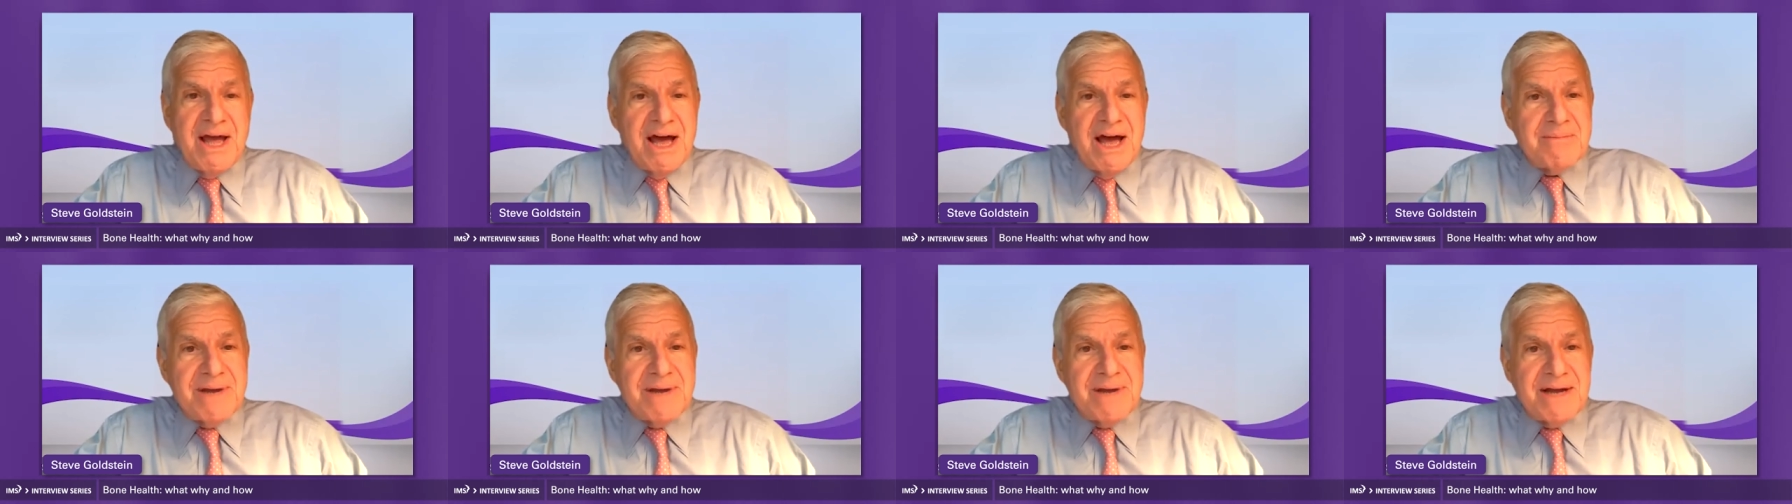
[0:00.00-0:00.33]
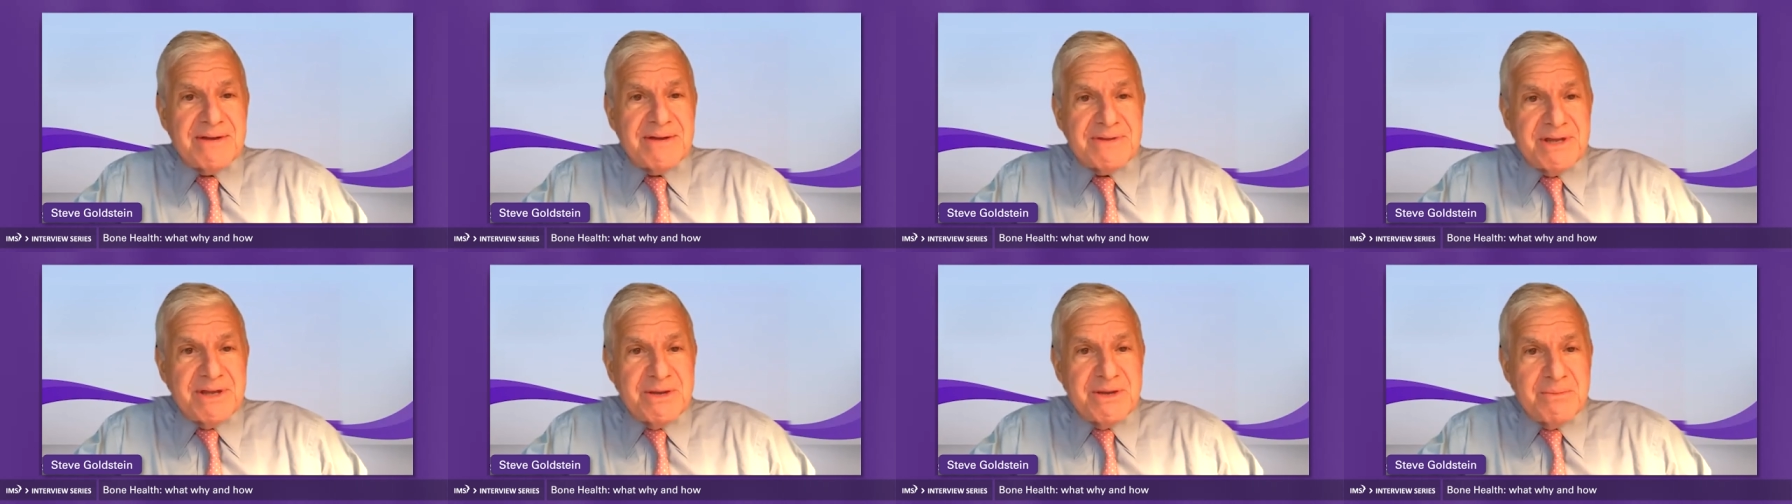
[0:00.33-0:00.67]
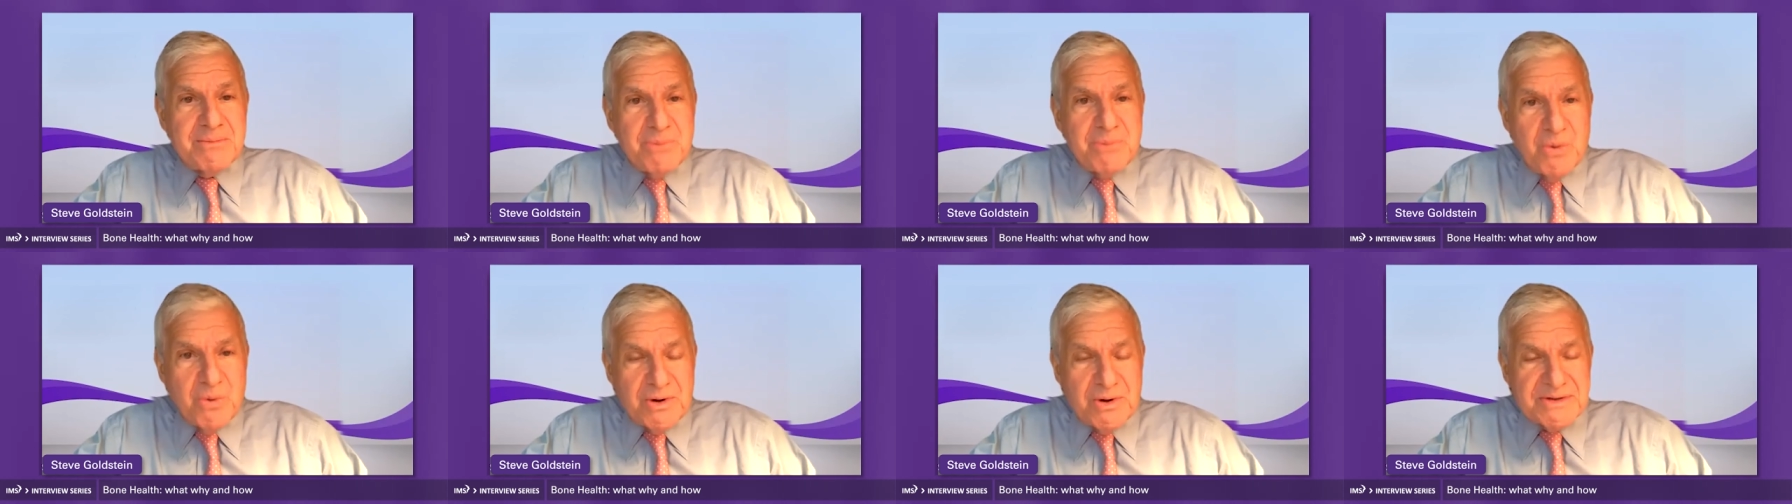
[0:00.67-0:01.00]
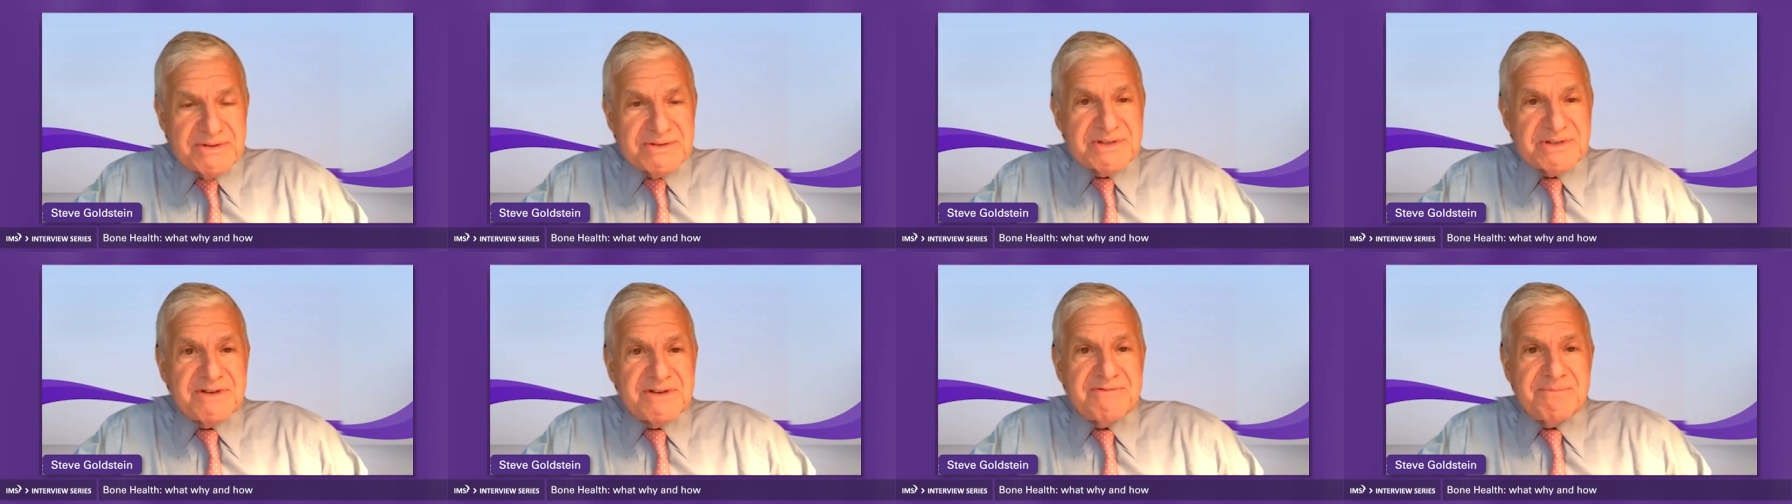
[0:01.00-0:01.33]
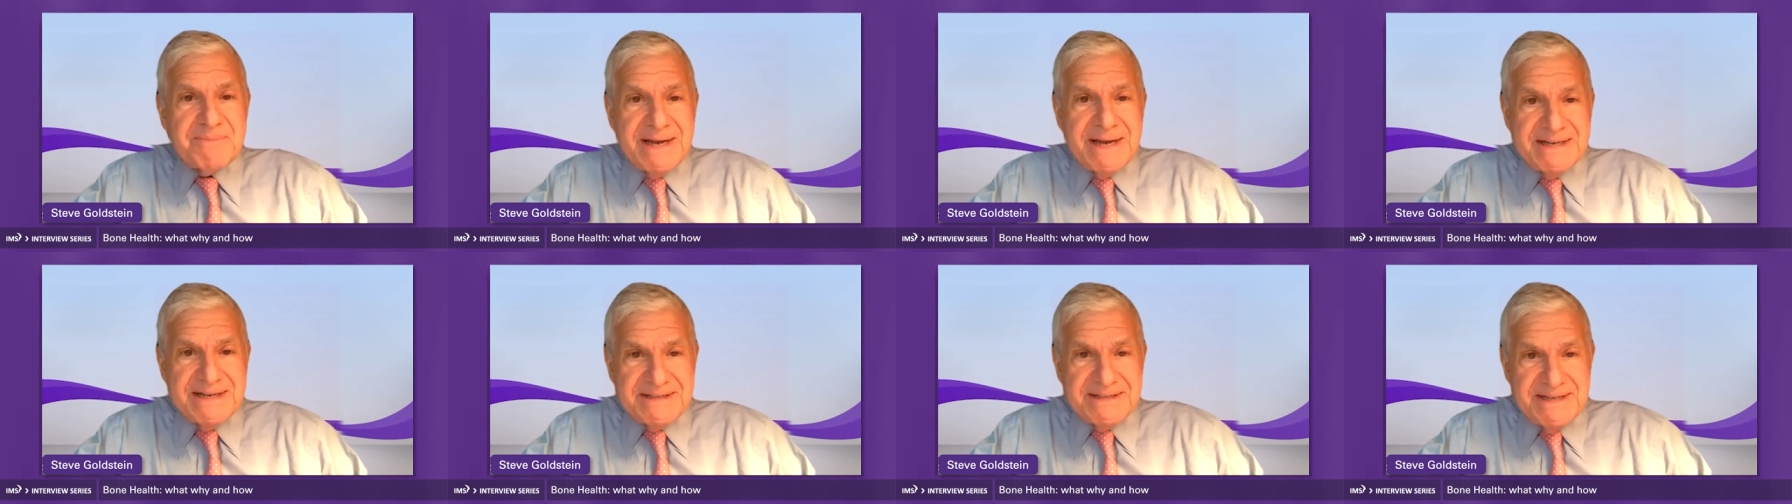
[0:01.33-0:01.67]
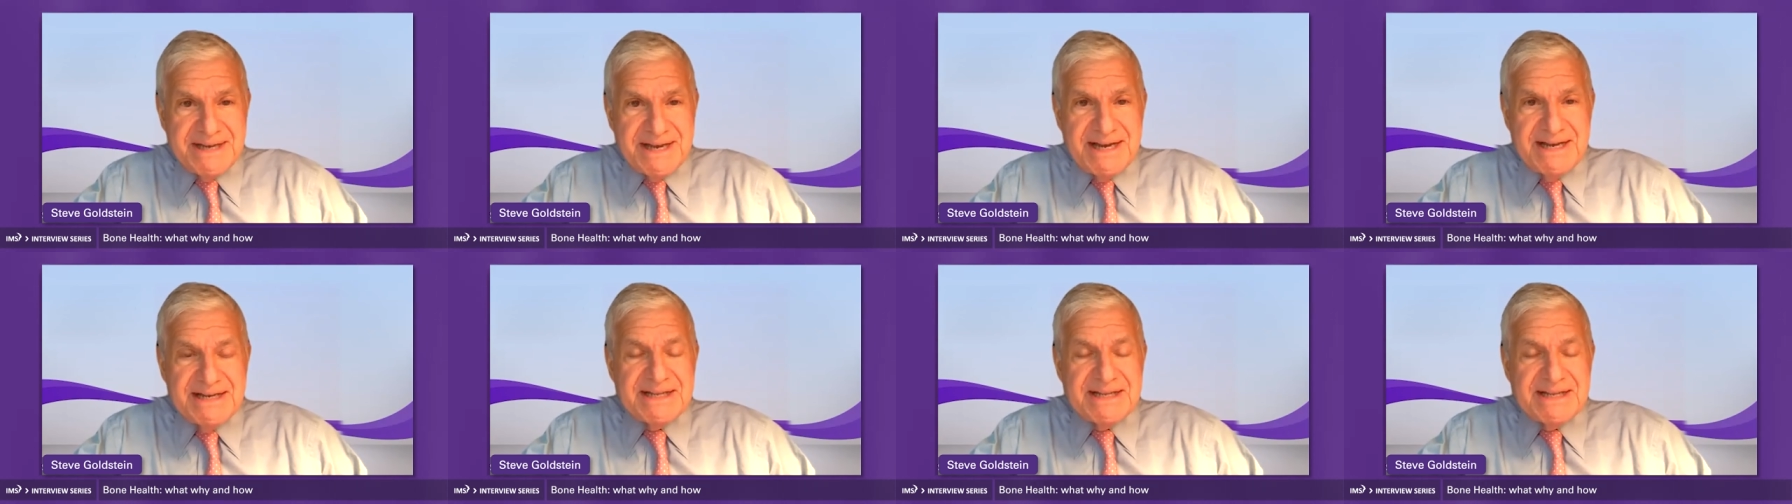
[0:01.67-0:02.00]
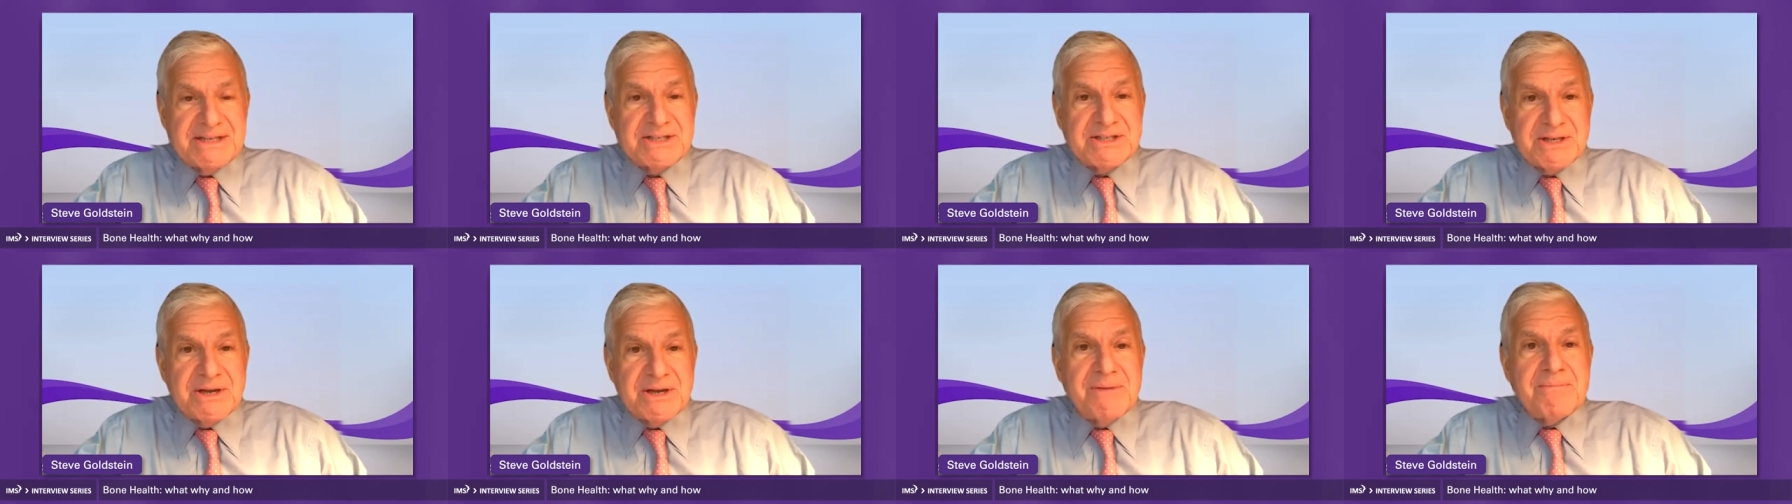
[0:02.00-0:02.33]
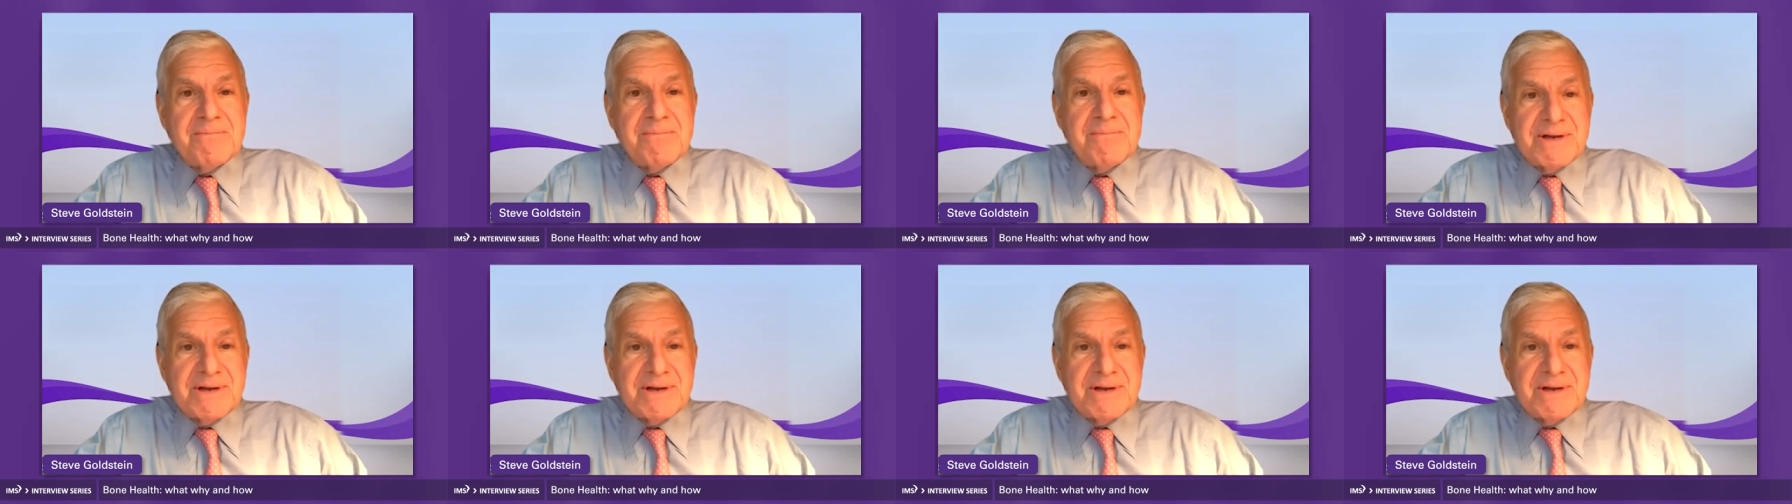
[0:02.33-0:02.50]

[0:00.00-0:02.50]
about the importance of maintaining some